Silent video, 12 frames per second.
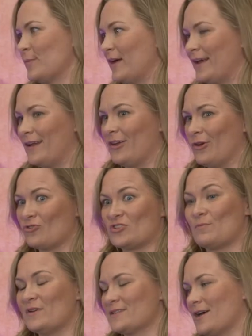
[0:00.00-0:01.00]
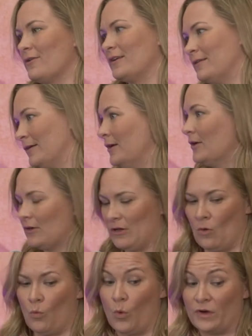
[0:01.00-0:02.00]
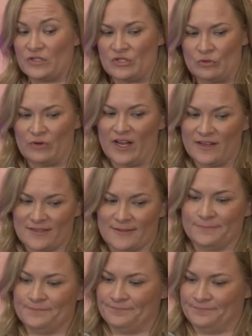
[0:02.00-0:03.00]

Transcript: by getting your shipments out in, you know, one to two days?